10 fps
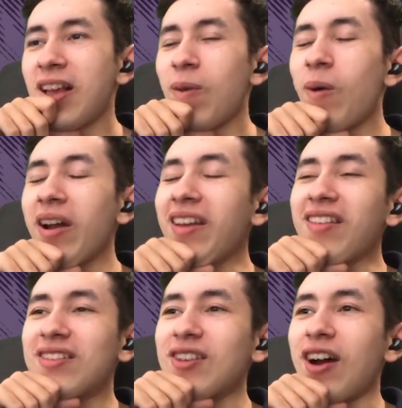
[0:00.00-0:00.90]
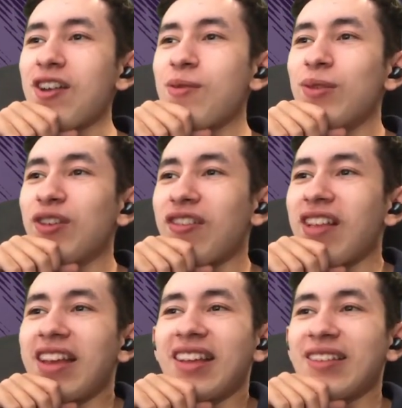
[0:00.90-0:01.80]
Why is Joshua just,
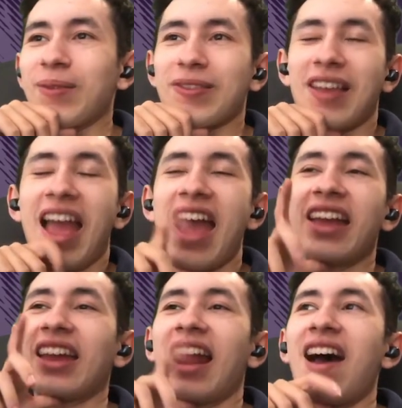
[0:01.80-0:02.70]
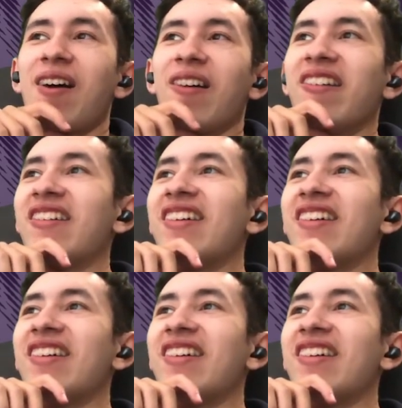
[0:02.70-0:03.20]
like, hanging out?